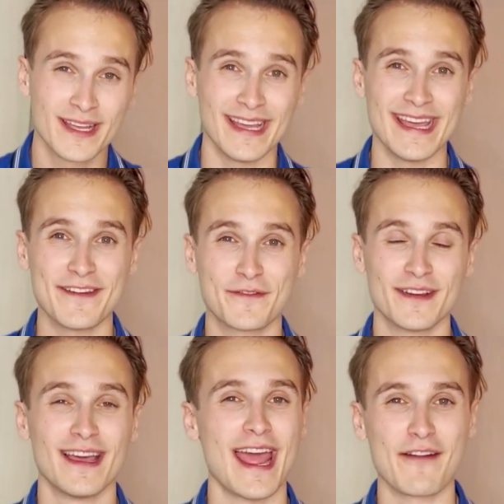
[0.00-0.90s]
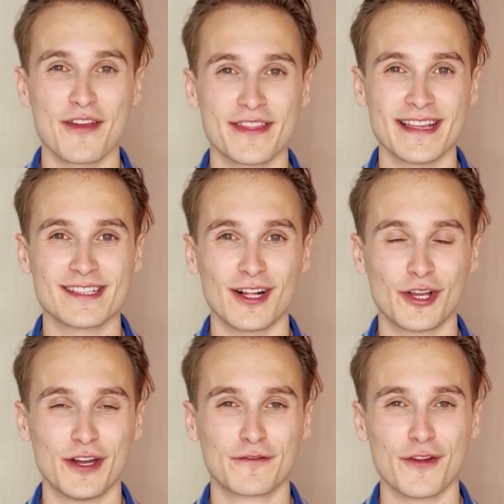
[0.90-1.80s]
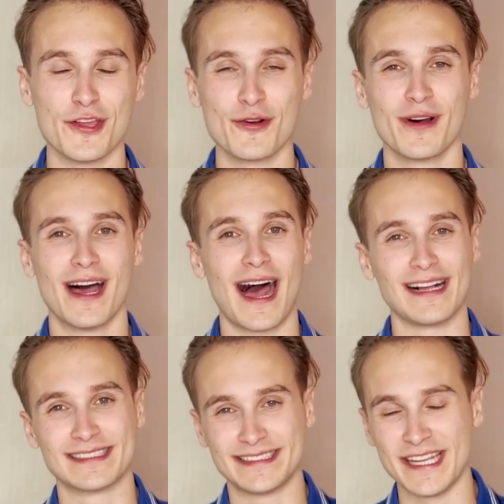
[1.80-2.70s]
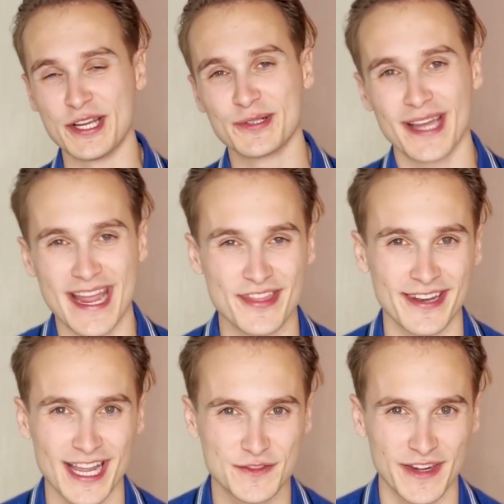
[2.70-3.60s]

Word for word: If everything's all good for you, I'll see you in the next